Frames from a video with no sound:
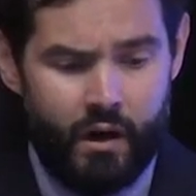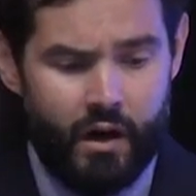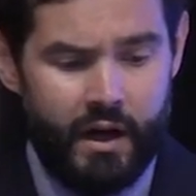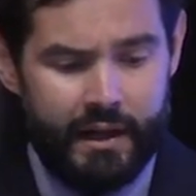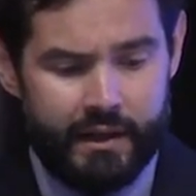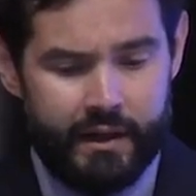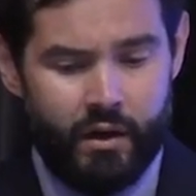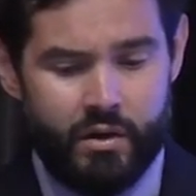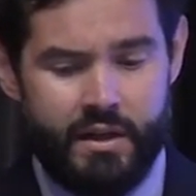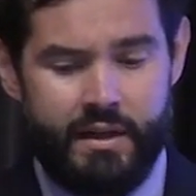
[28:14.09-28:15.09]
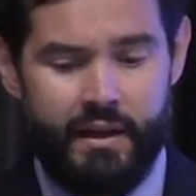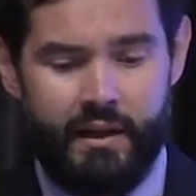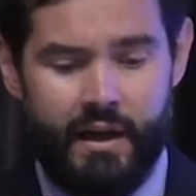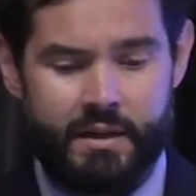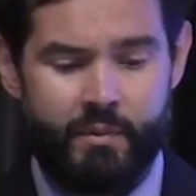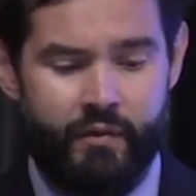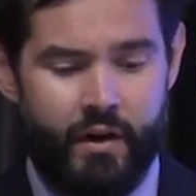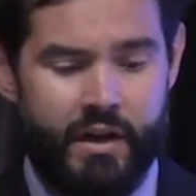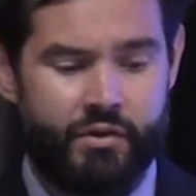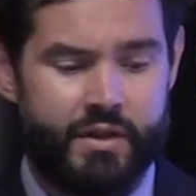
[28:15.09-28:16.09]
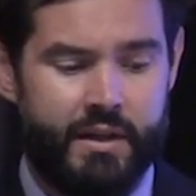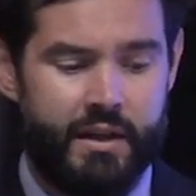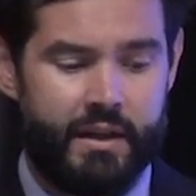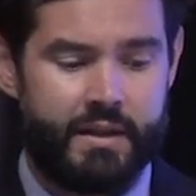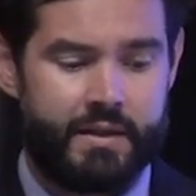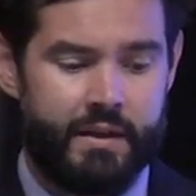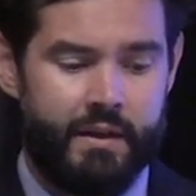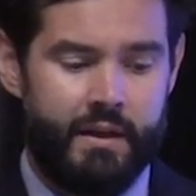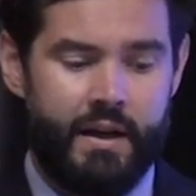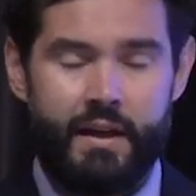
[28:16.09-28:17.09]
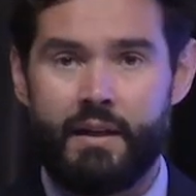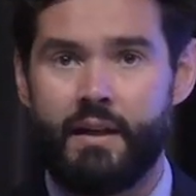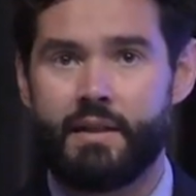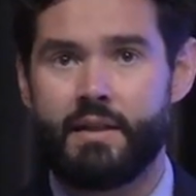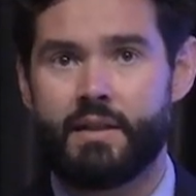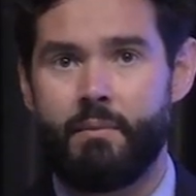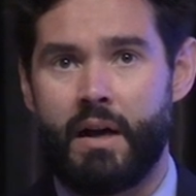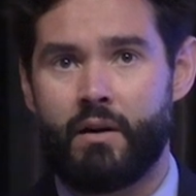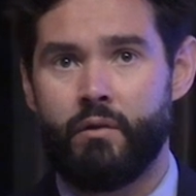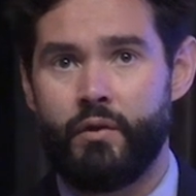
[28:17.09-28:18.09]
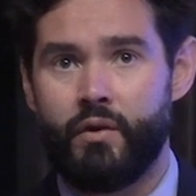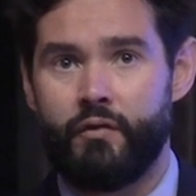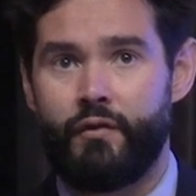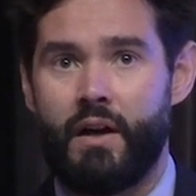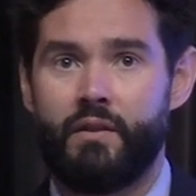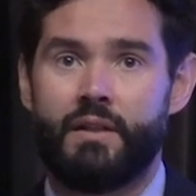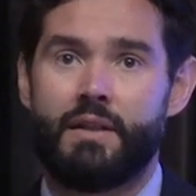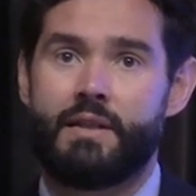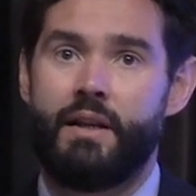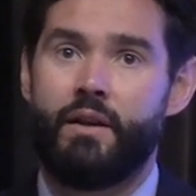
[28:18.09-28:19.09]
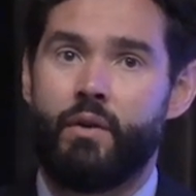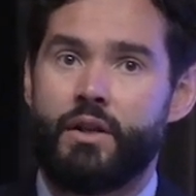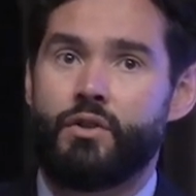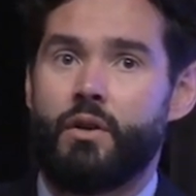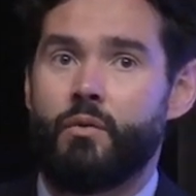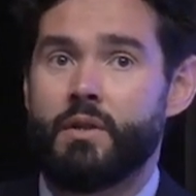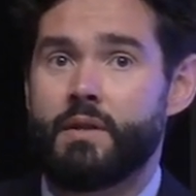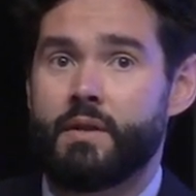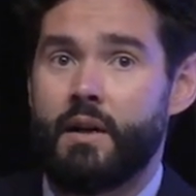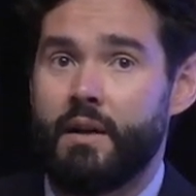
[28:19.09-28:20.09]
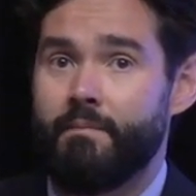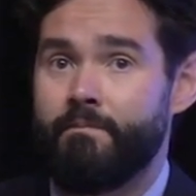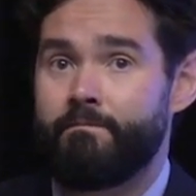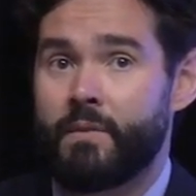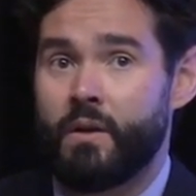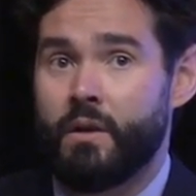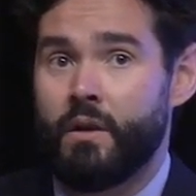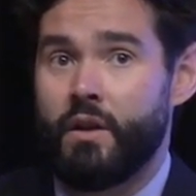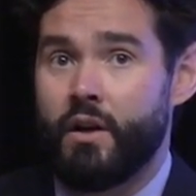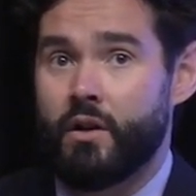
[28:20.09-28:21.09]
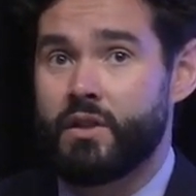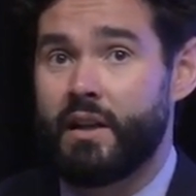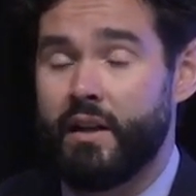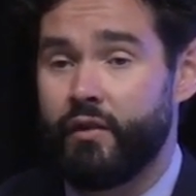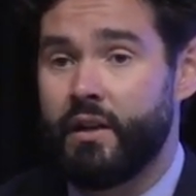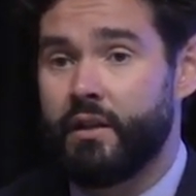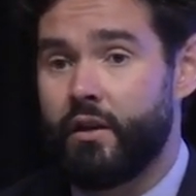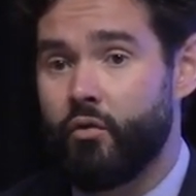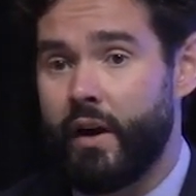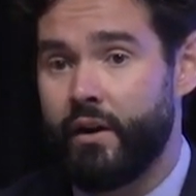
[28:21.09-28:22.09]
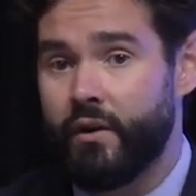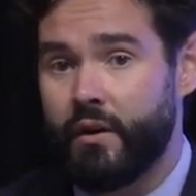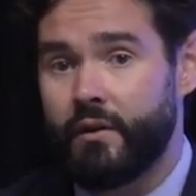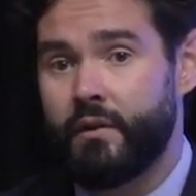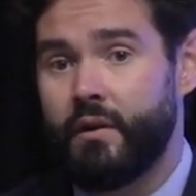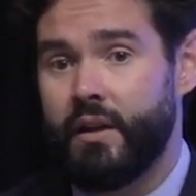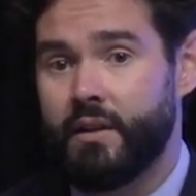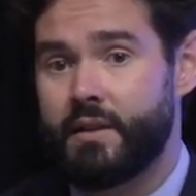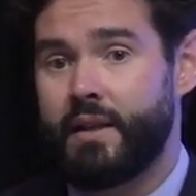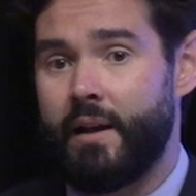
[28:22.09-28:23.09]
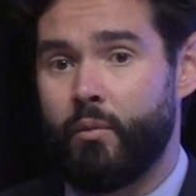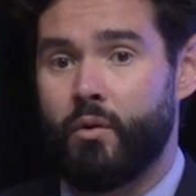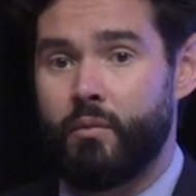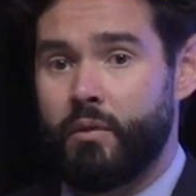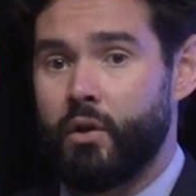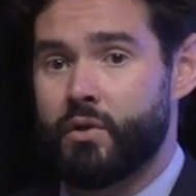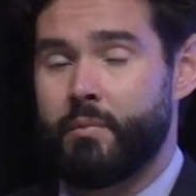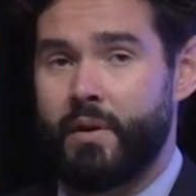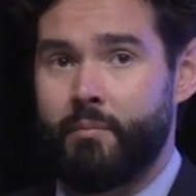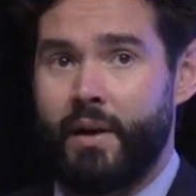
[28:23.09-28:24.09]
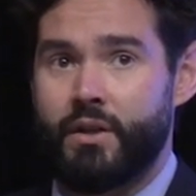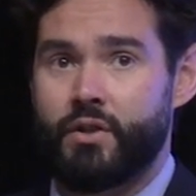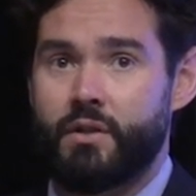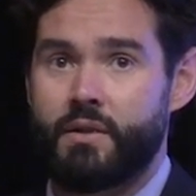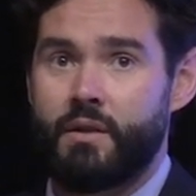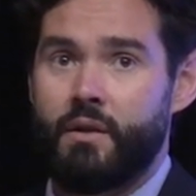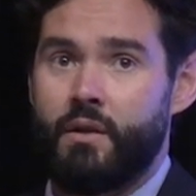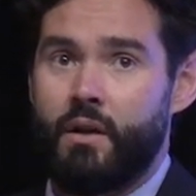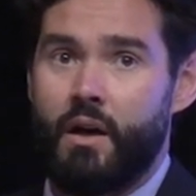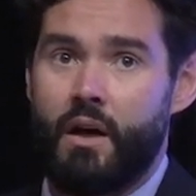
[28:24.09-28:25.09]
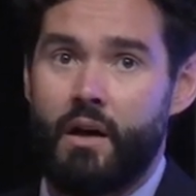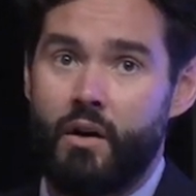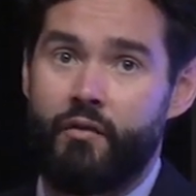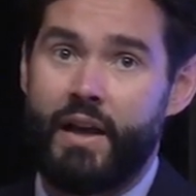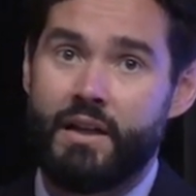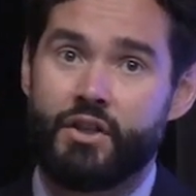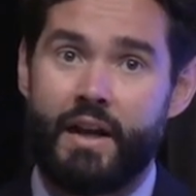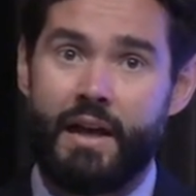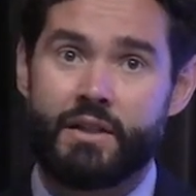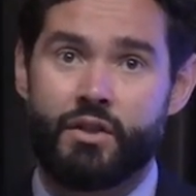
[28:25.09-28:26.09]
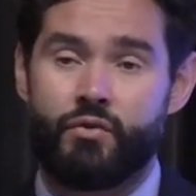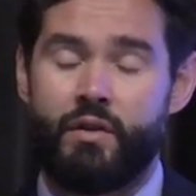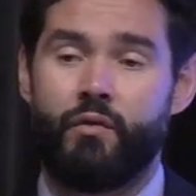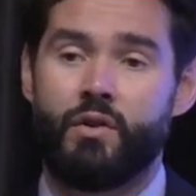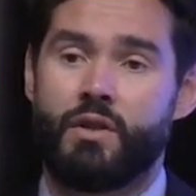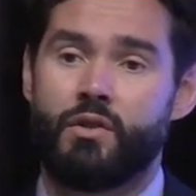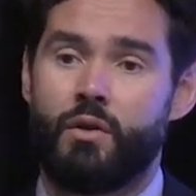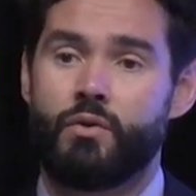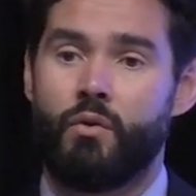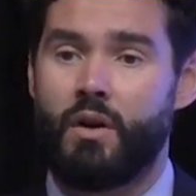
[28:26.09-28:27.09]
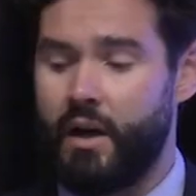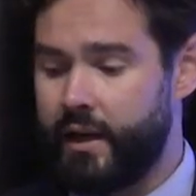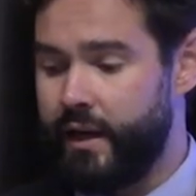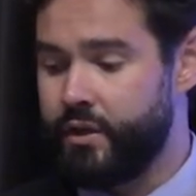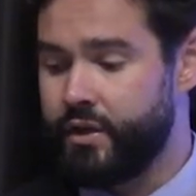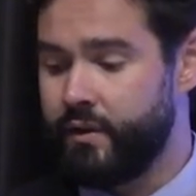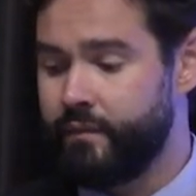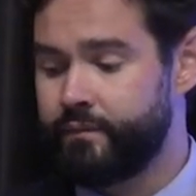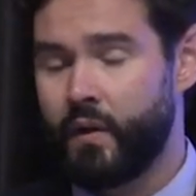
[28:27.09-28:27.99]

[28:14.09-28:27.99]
our colleague Jose De Leon has been very interested in this, and he did a systematic review that found that the CD ratio was, um, you know, significantly greater in stable clozapine patients uh, of Asian ancestry versus those who are Caucasian.